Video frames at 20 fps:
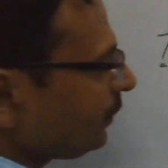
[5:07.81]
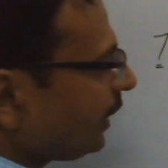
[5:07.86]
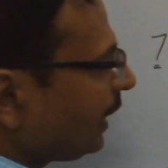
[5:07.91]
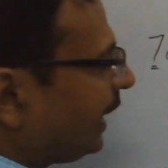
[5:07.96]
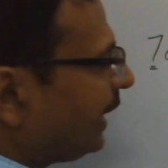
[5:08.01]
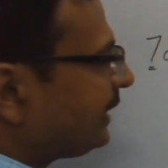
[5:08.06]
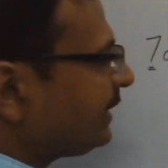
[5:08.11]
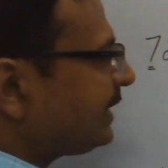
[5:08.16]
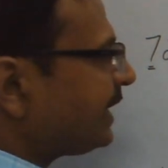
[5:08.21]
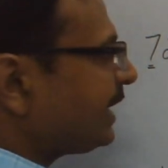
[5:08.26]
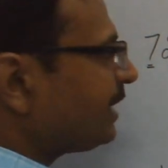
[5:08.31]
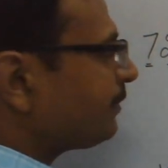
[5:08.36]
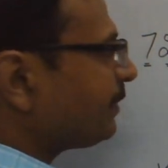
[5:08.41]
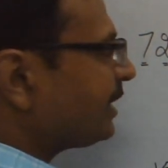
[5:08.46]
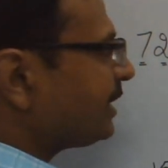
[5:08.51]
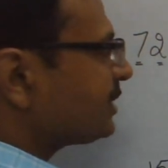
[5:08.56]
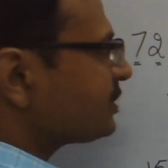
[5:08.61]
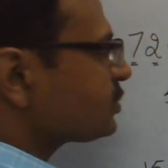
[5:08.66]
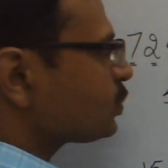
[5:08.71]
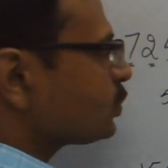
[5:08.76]
and ten
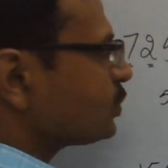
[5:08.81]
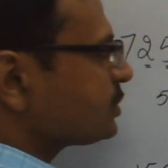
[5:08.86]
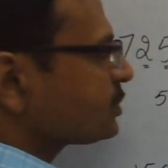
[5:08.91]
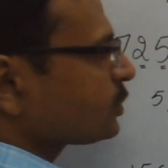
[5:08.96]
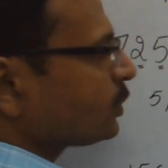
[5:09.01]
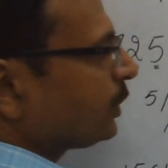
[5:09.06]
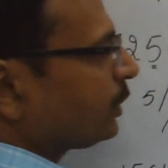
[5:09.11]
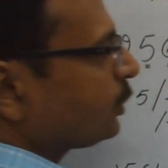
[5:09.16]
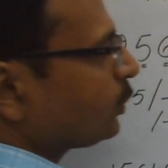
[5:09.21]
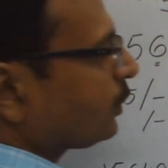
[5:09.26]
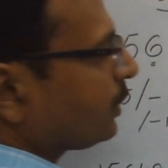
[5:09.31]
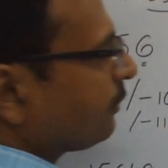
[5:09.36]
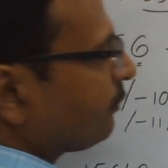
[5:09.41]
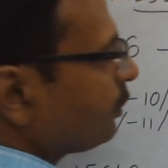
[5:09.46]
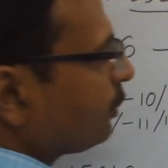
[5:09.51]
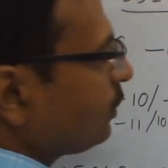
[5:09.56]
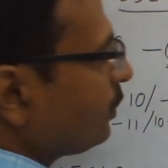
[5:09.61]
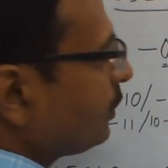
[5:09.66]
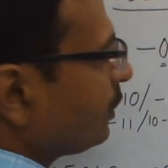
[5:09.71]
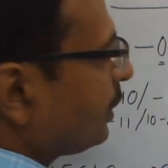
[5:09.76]
minus two is going to give
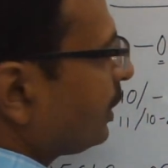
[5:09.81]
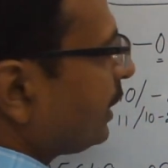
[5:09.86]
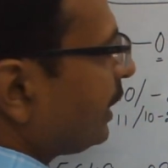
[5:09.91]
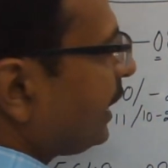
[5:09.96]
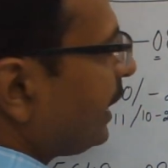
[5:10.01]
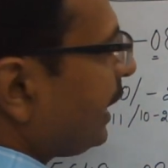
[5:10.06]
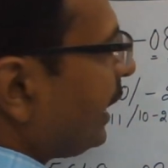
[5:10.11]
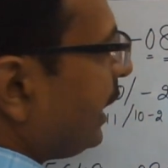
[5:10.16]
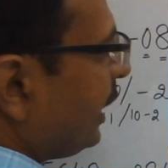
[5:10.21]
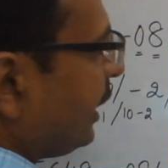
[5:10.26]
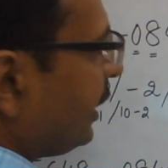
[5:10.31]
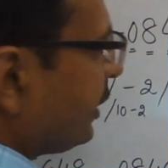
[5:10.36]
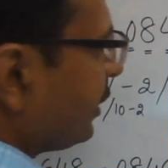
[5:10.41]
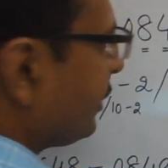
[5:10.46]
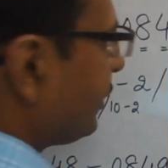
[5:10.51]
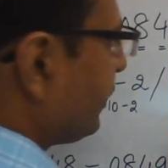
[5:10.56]
you eight.